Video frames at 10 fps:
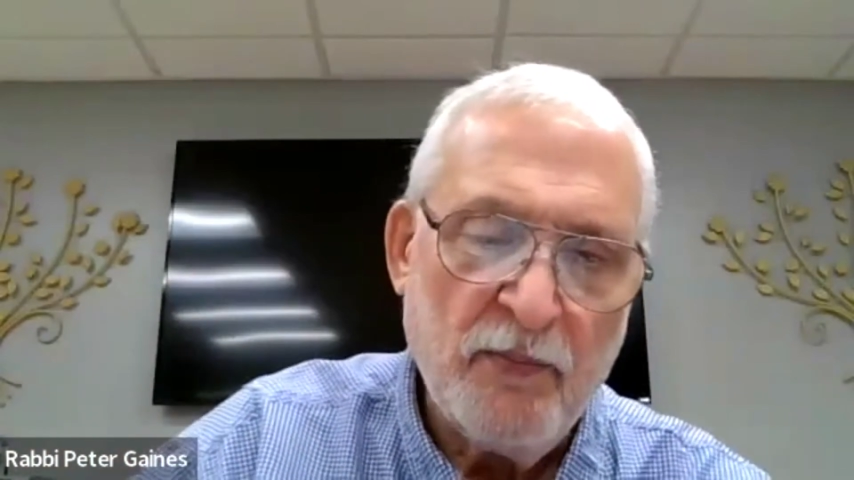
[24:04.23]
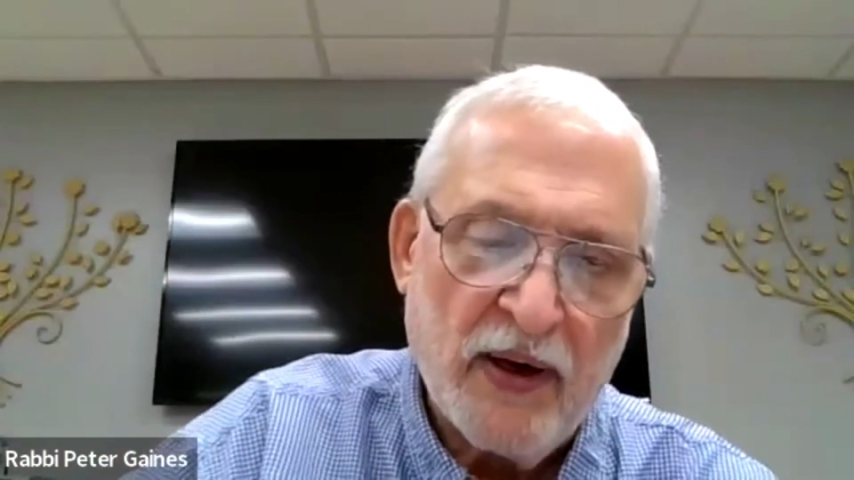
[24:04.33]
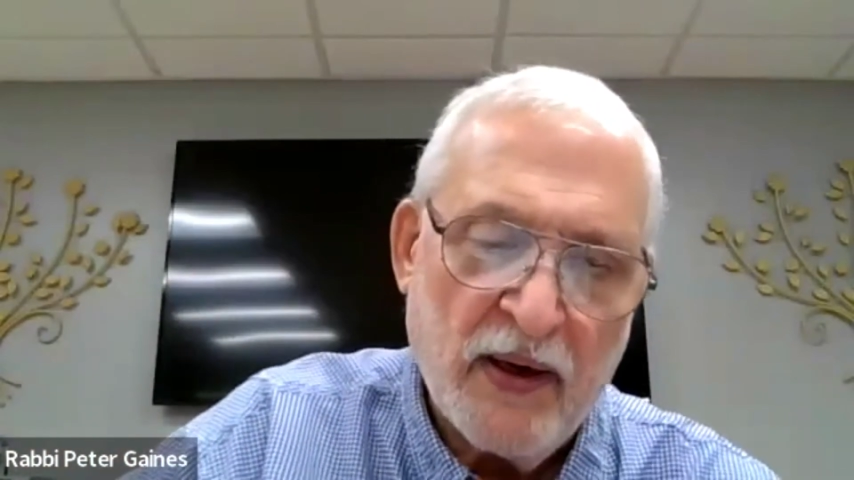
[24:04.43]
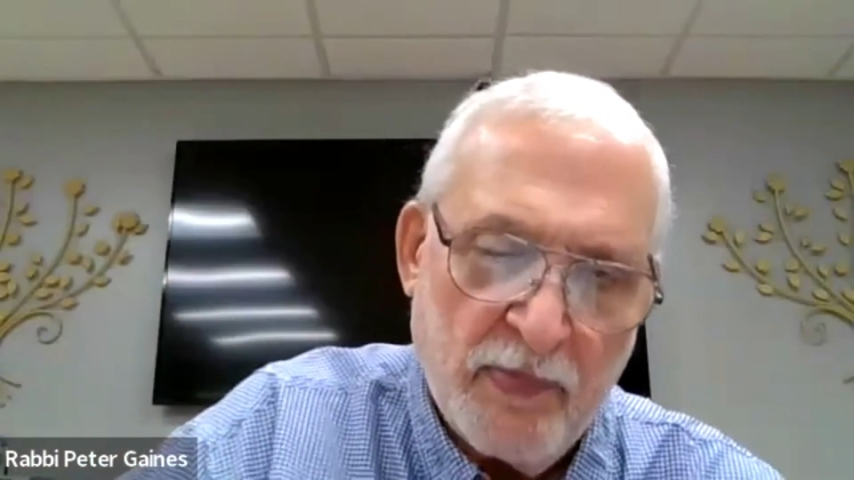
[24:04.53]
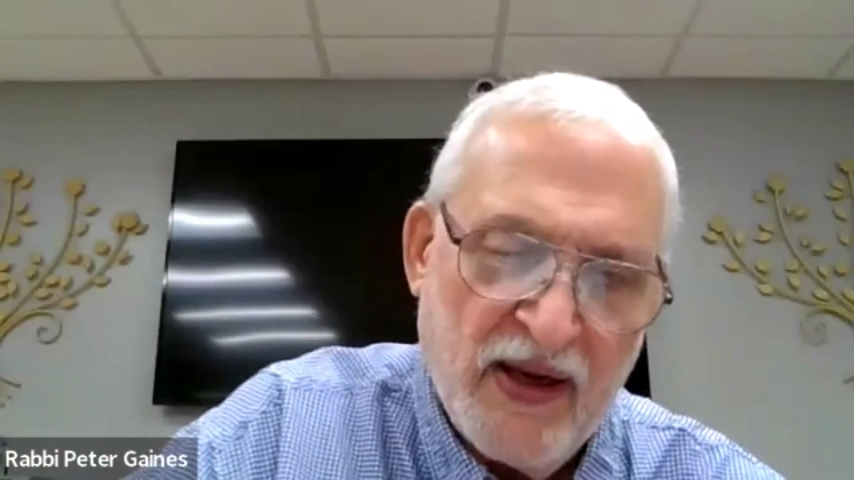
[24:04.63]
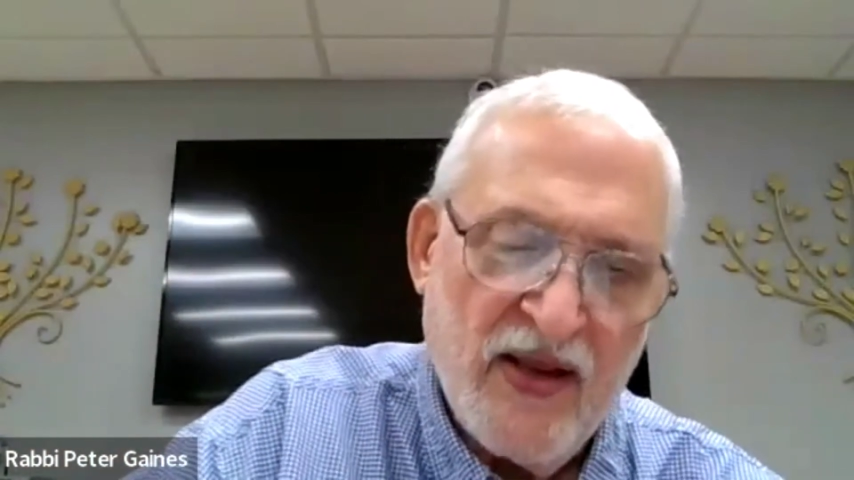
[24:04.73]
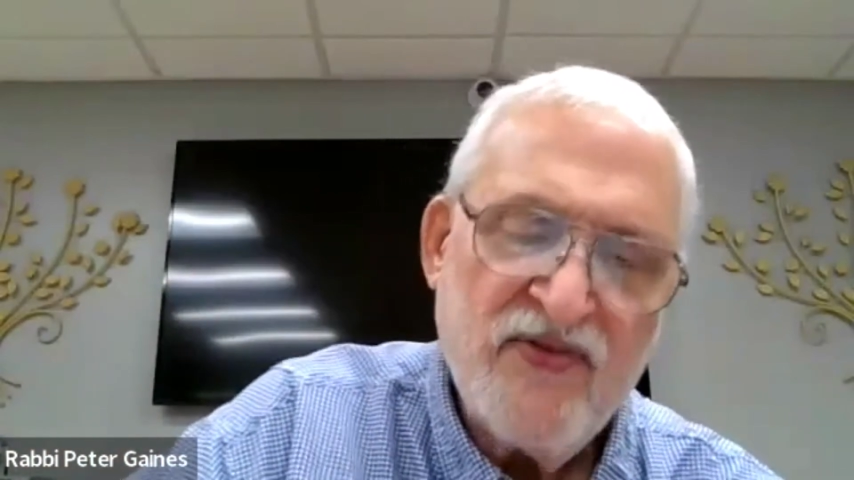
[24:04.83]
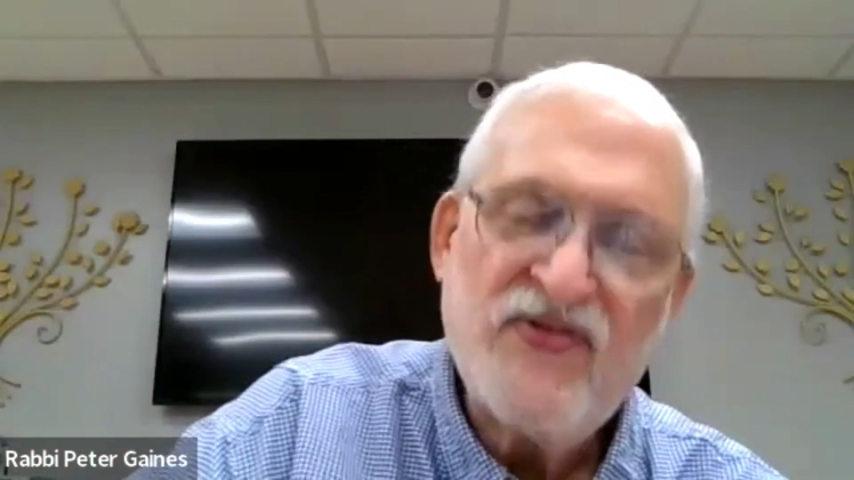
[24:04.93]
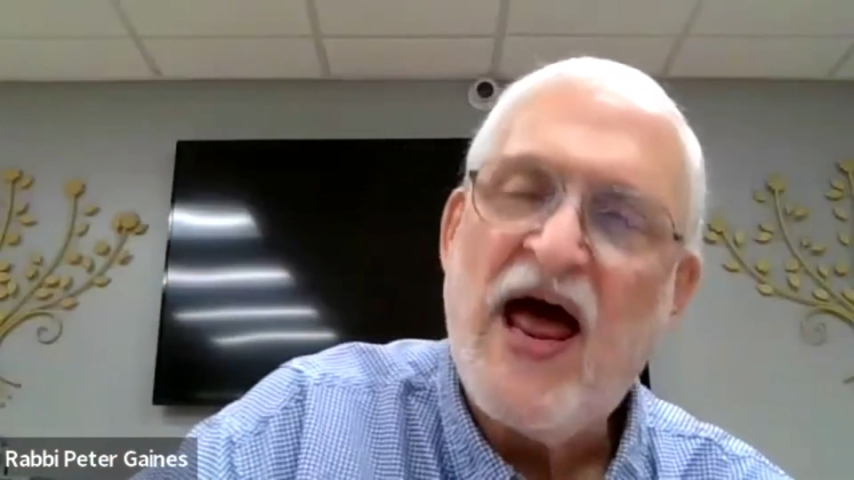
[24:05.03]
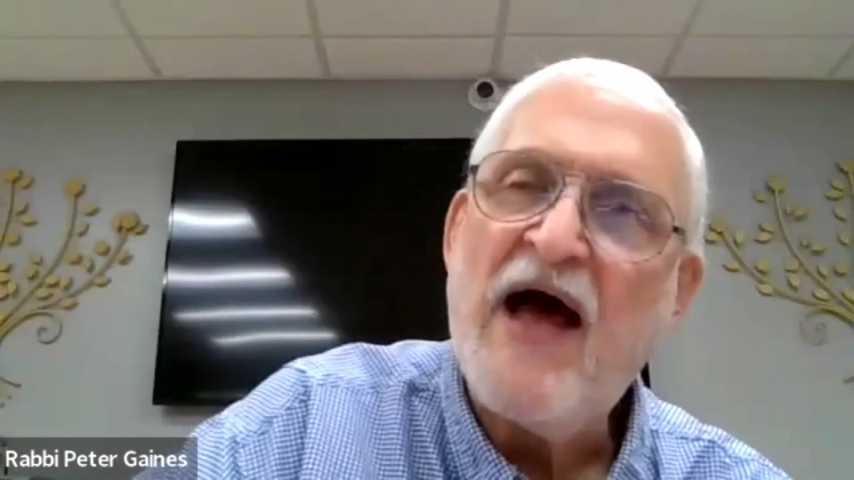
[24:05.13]
but it
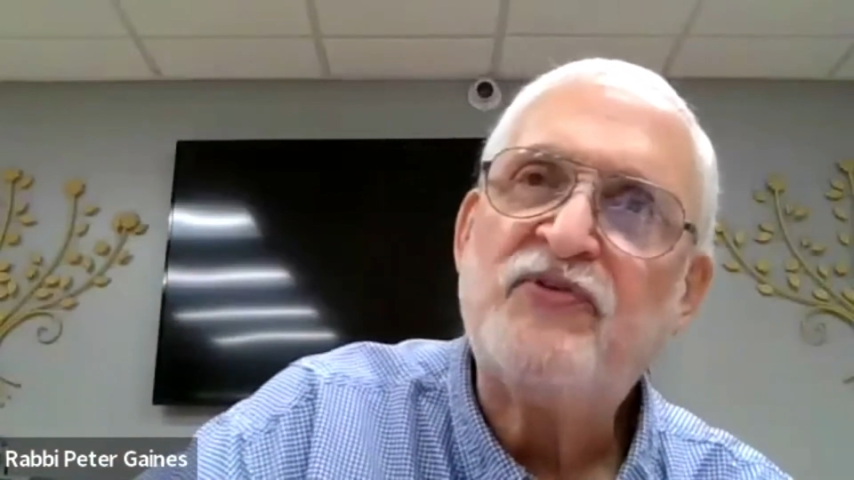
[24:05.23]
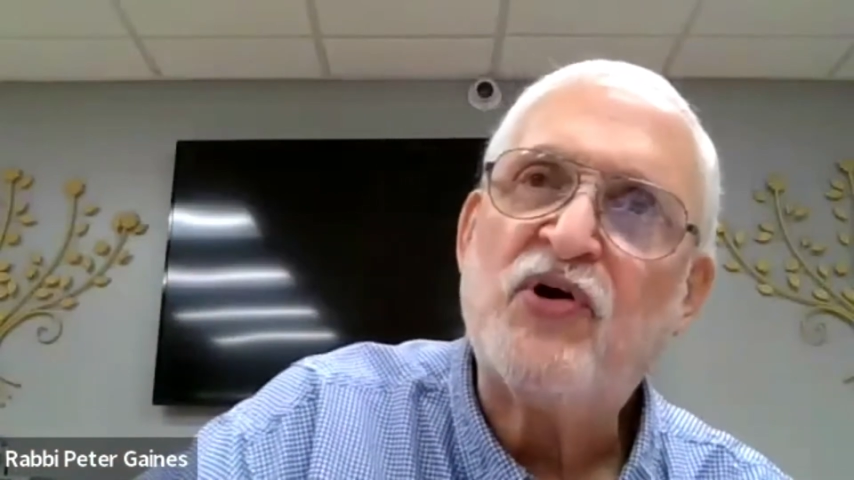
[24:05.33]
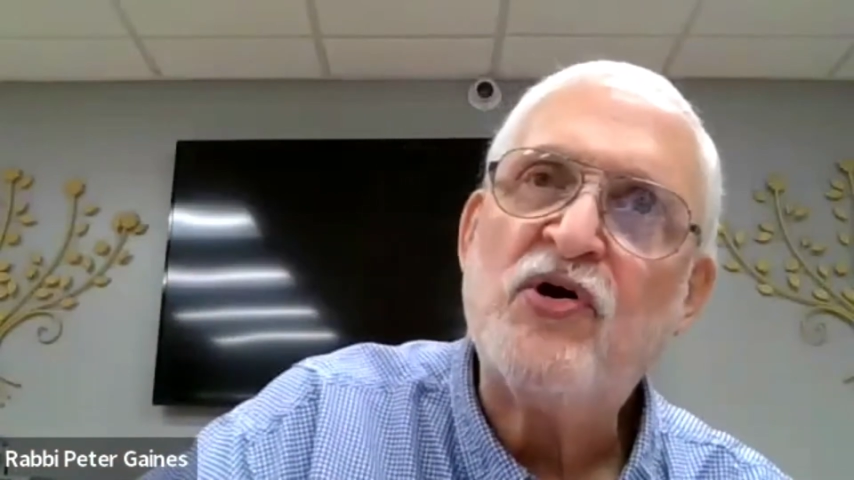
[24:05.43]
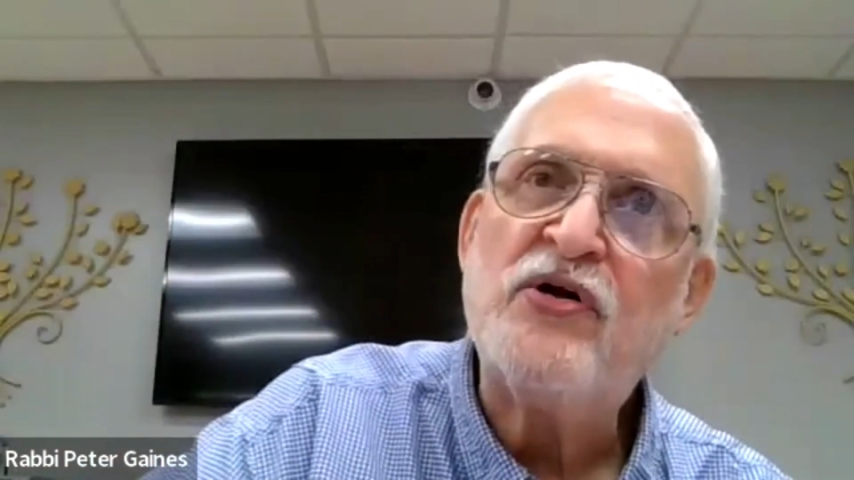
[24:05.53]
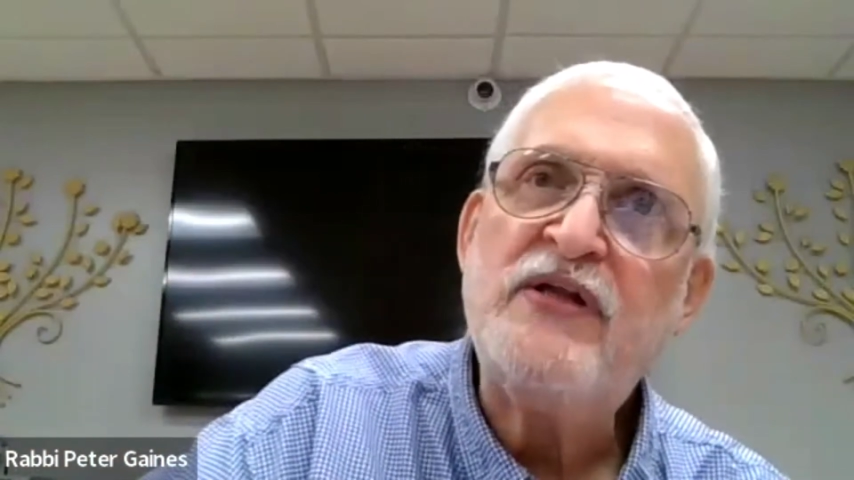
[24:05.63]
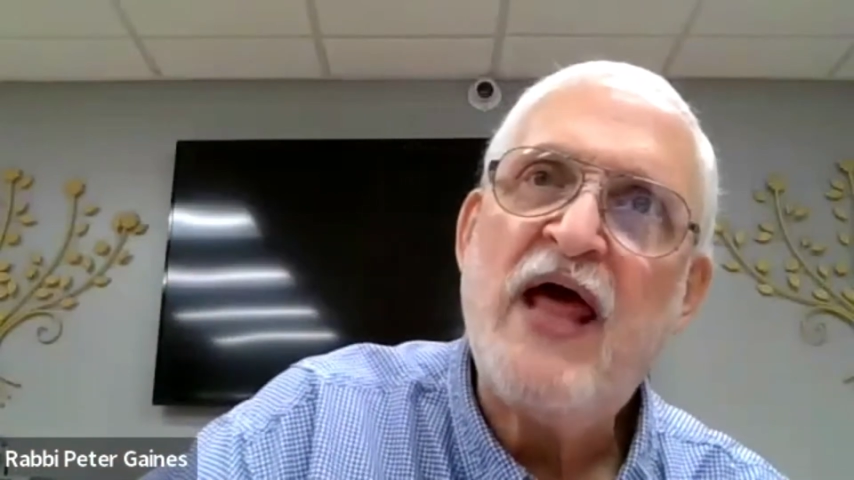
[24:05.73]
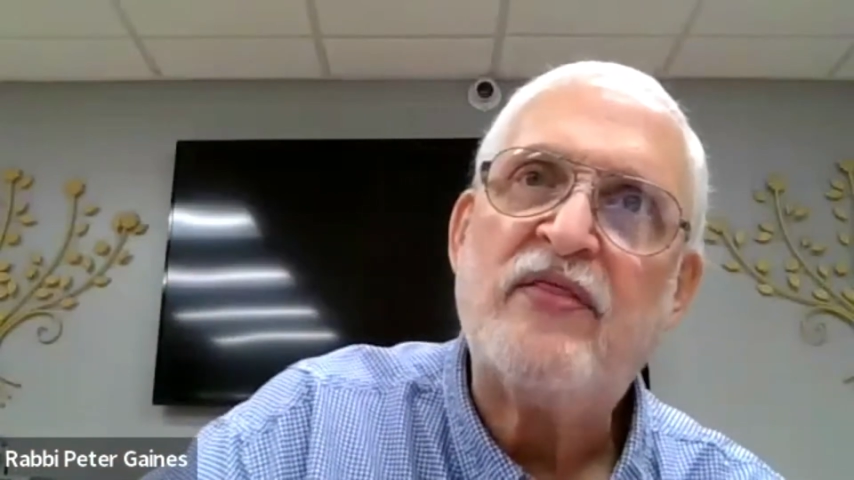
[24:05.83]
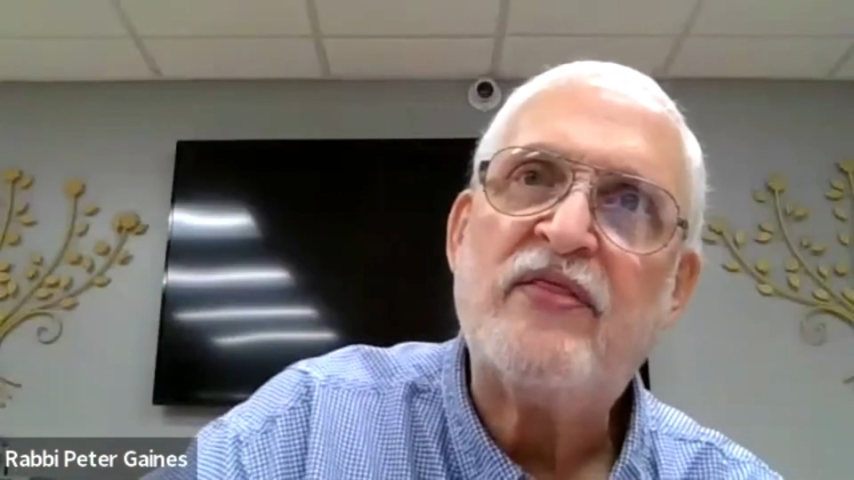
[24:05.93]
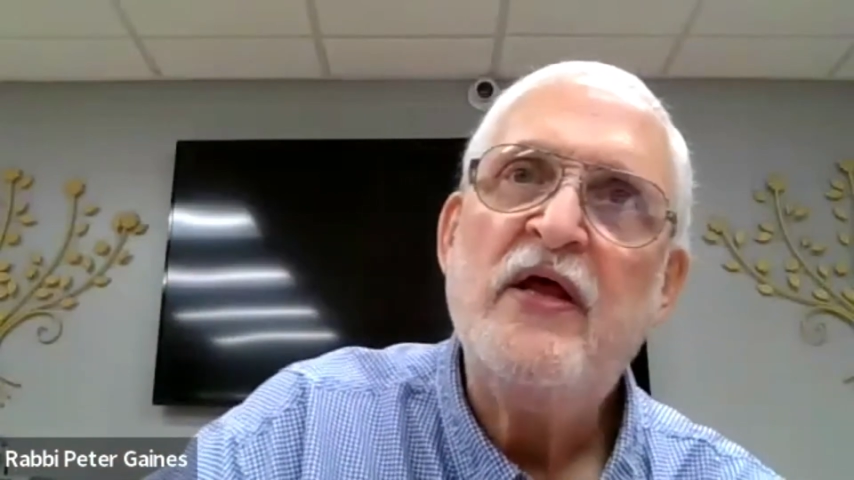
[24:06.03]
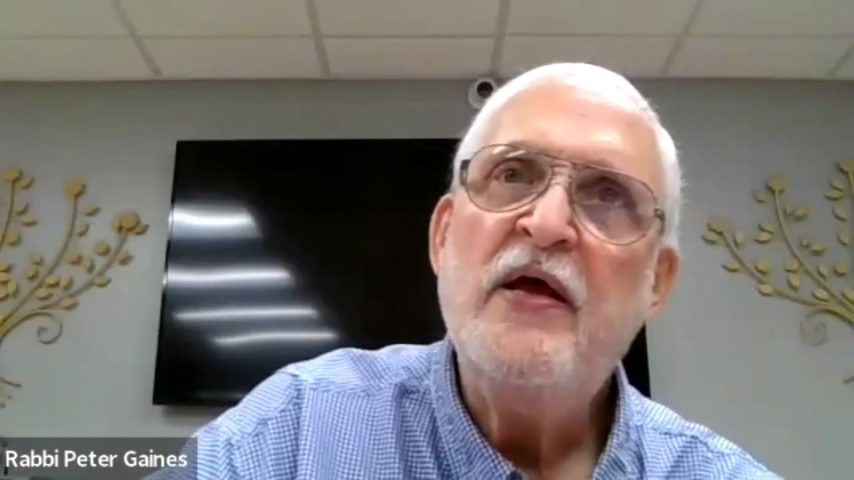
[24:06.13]
begins after her death.